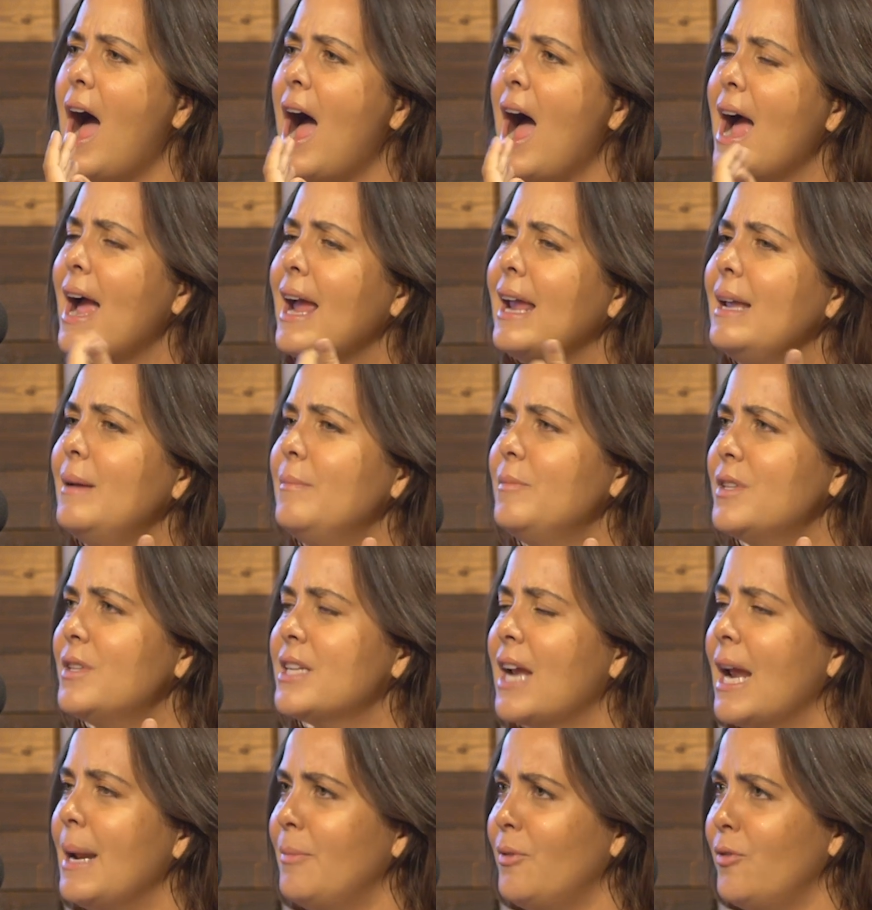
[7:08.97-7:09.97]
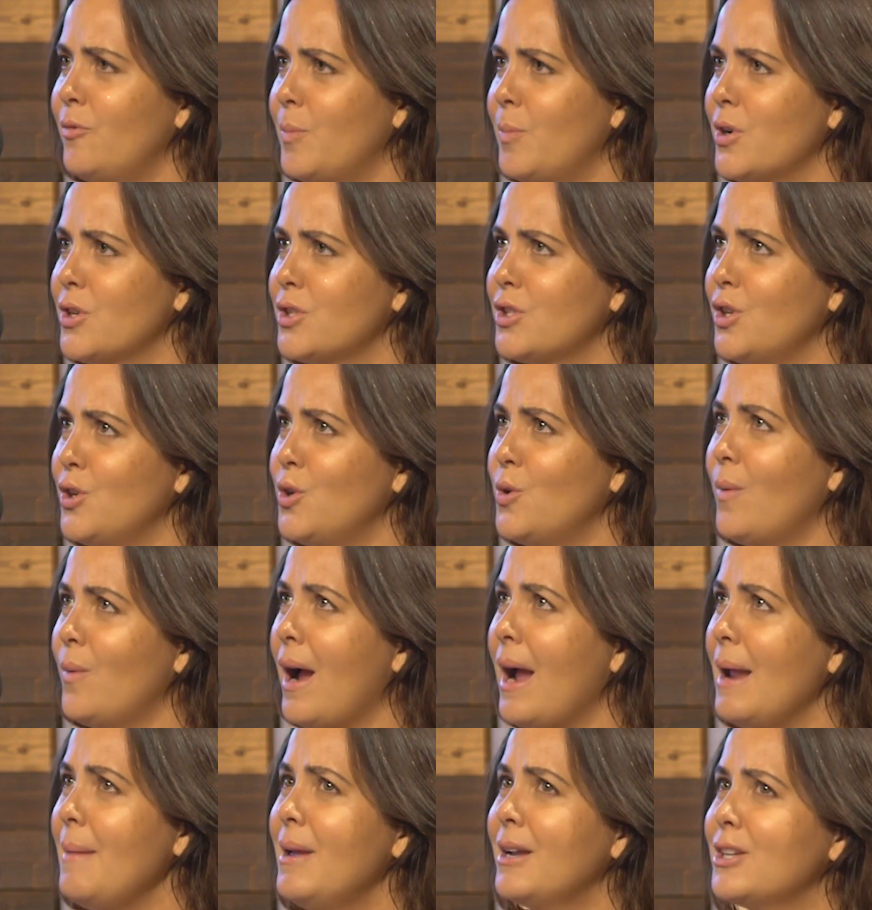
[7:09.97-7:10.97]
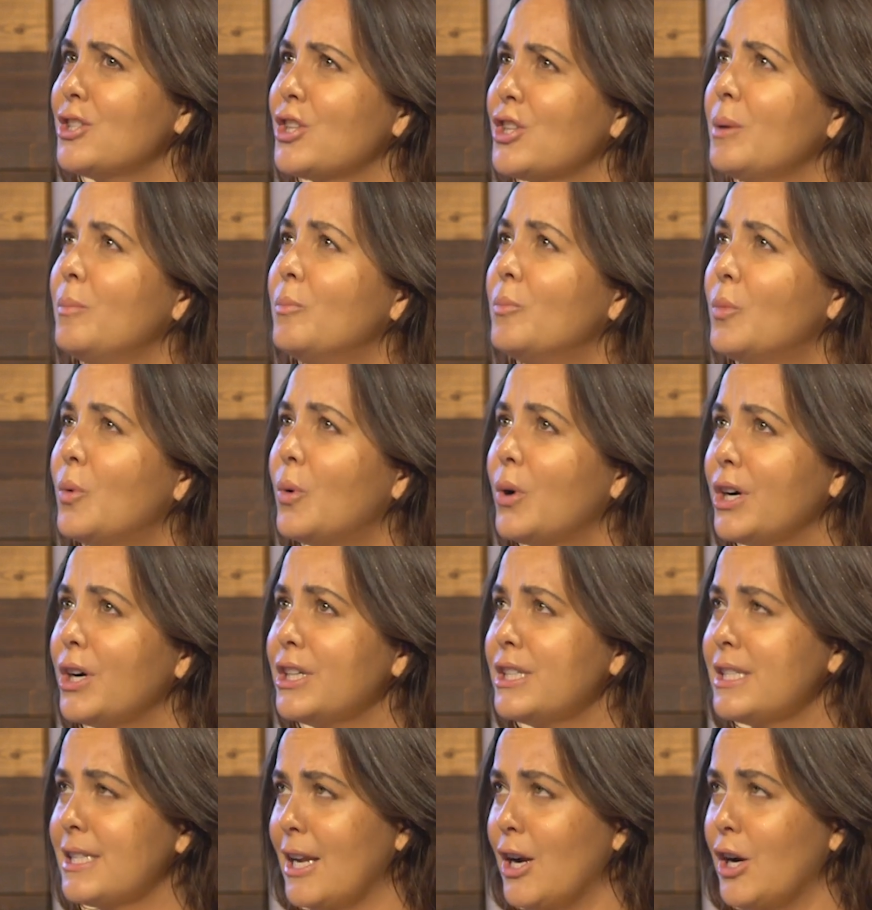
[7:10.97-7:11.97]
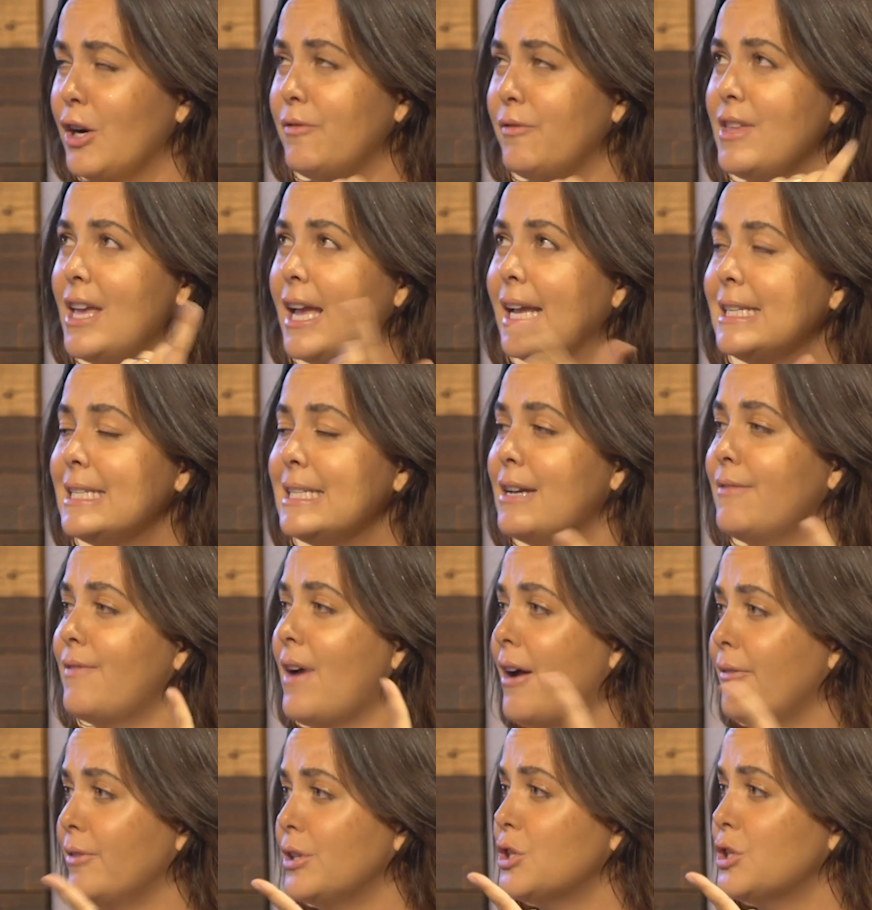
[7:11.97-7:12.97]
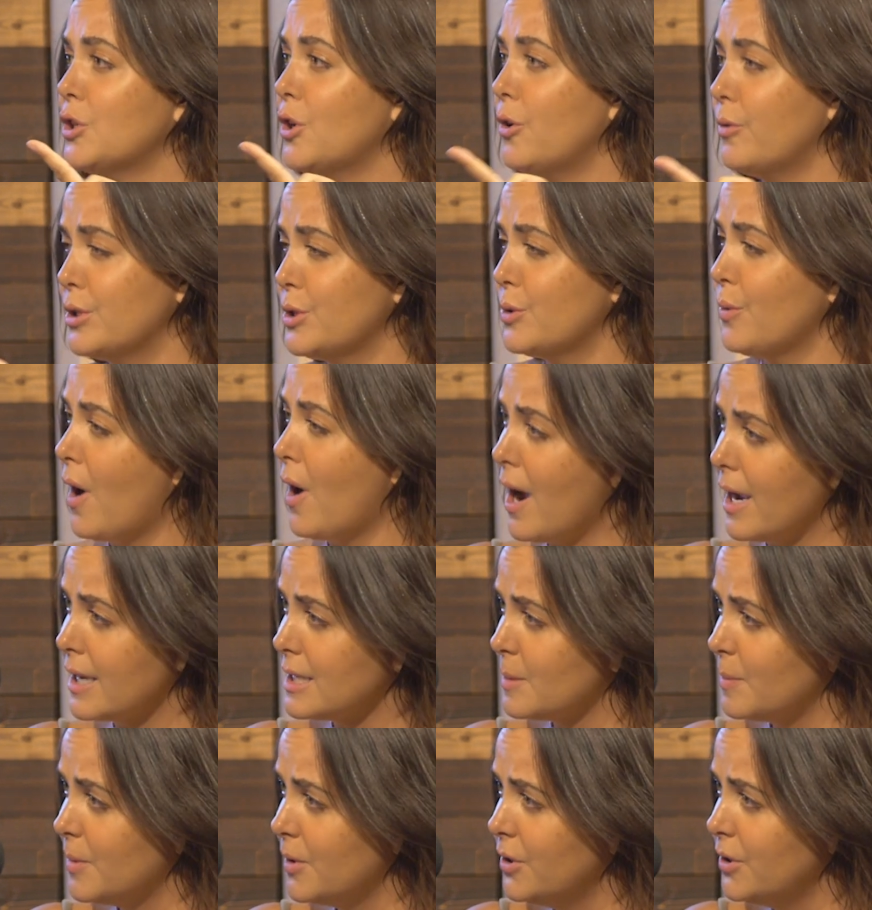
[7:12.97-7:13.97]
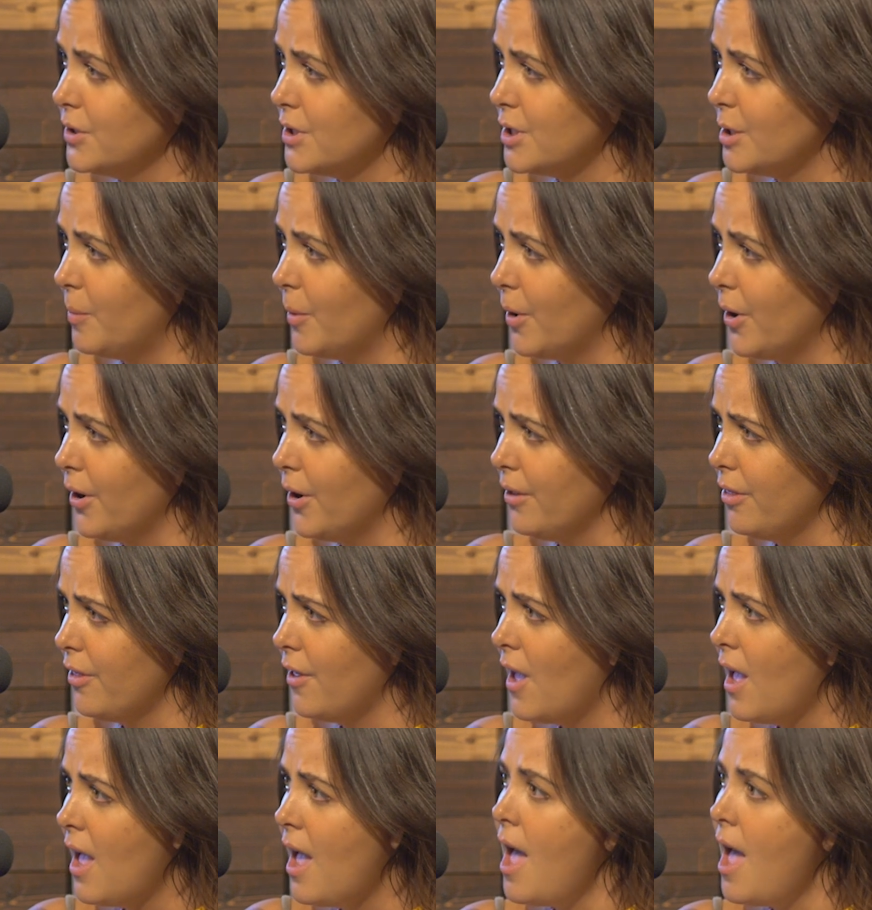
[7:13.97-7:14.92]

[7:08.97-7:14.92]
I am the type of person who I'm actually more scared of the idea of having to go into a hospital to birth.